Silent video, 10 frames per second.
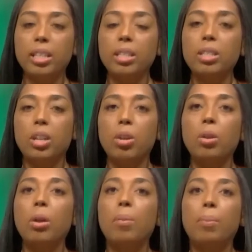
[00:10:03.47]
is
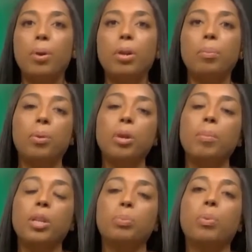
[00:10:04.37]
considered pretty
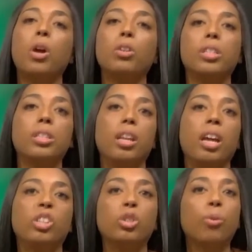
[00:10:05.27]
much purchasing
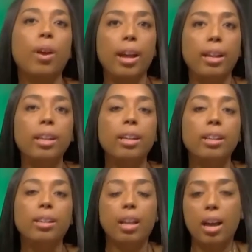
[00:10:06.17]
a trade
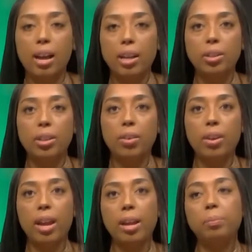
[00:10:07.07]
line,
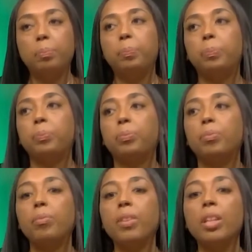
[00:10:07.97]
okay?
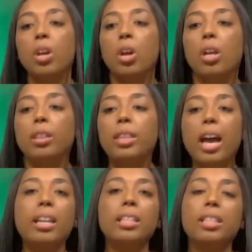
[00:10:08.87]

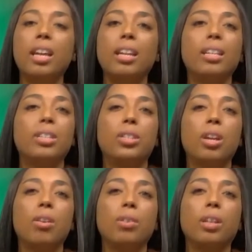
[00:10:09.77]
That is not
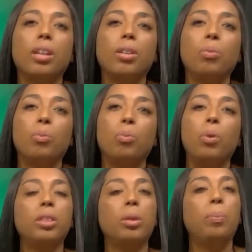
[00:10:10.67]
necessarily
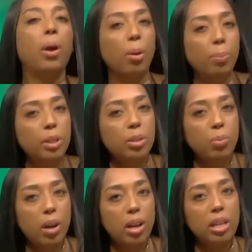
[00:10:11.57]
what the purpose
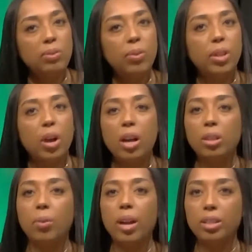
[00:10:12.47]
was for the
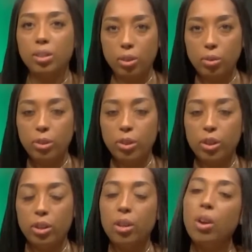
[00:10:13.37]
authorized
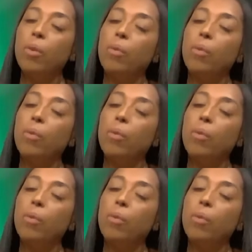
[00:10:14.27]
user